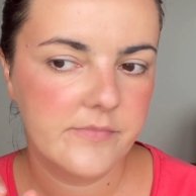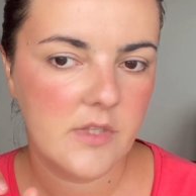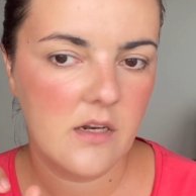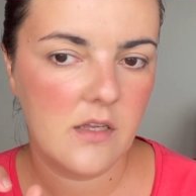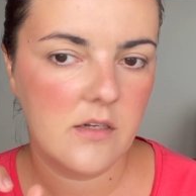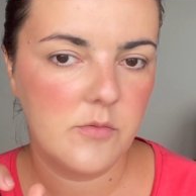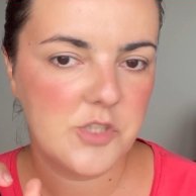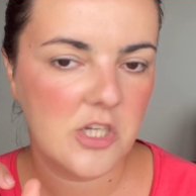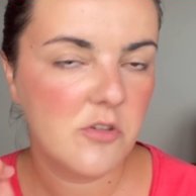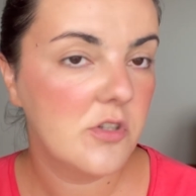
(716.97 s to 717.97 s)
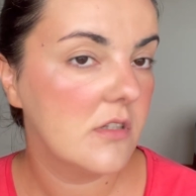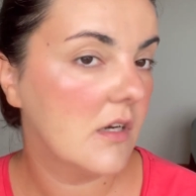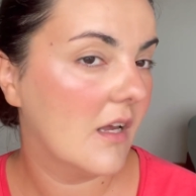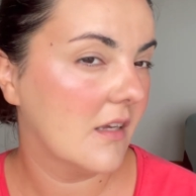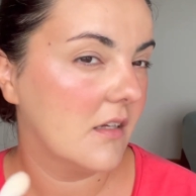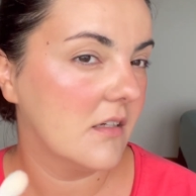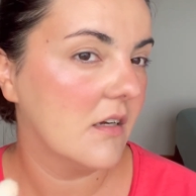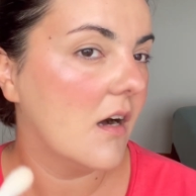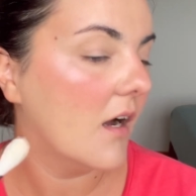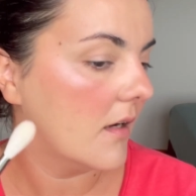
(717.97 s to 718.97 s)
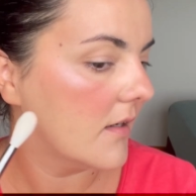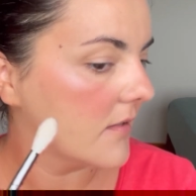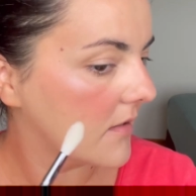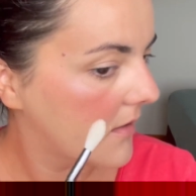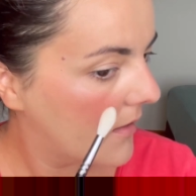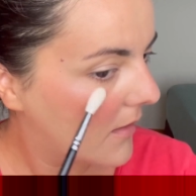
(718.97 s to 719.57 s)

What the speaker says: like, which I don't like in a highlighter.